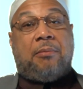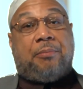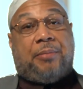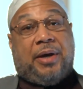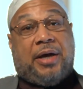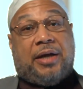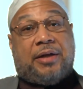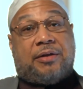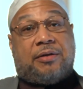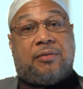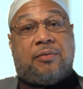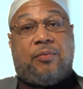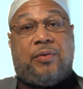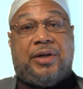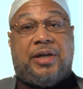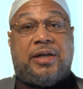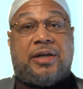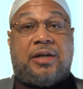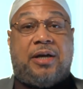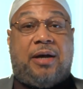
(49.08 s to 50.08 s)
But
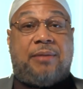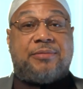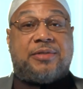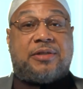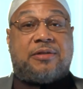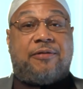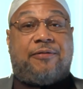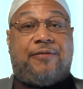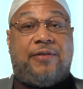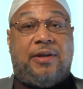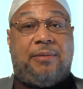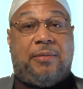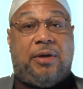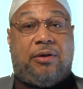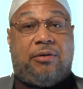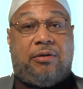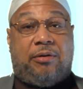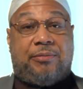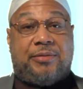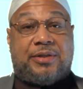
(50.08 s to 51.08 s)
when it comes to
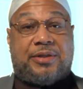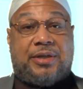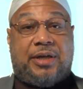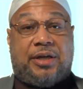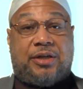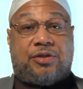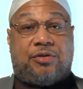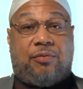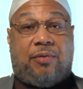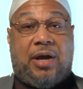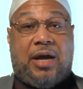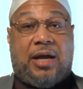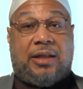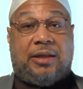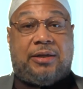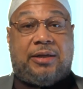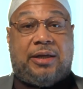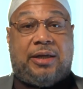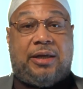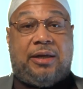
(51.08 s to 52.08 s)
female
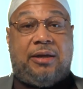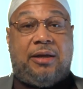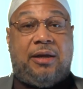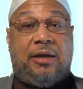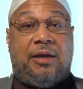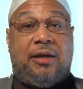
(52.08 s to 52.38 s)
homosexuality,